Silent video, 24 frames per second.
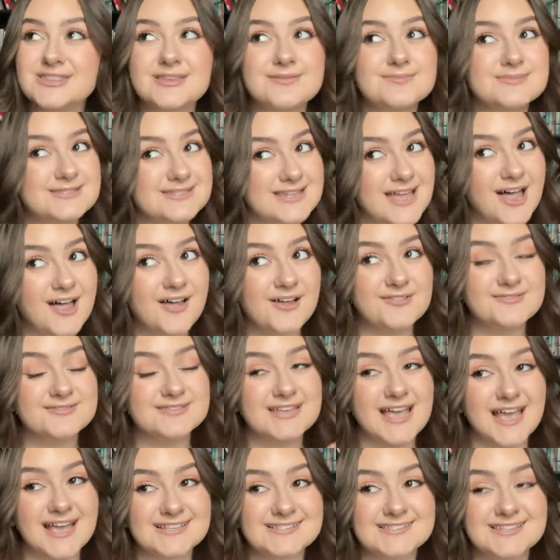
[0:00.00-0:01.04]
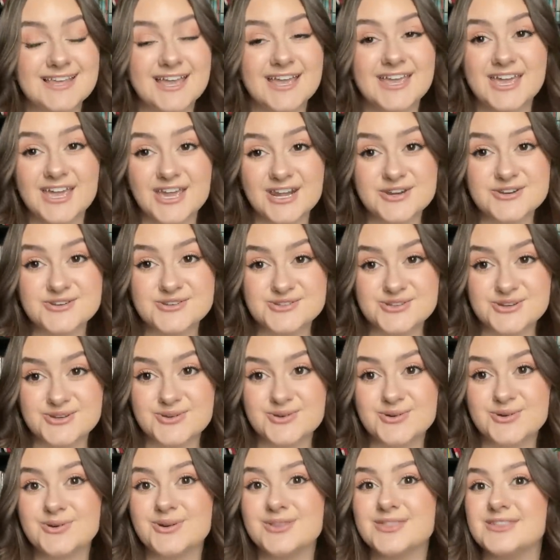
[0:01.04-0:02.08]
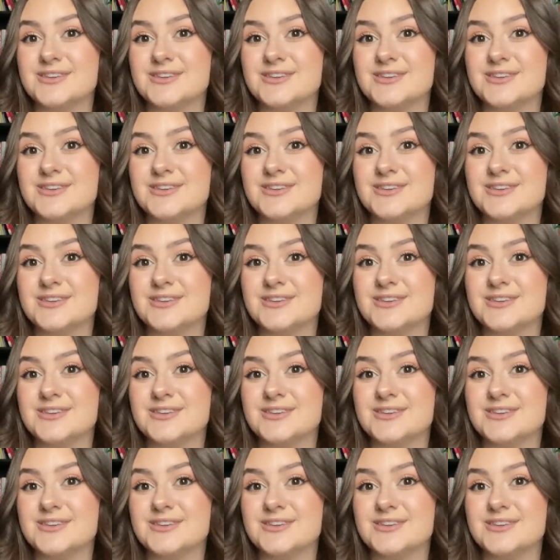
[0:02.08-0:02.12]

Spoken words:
themselves as they get into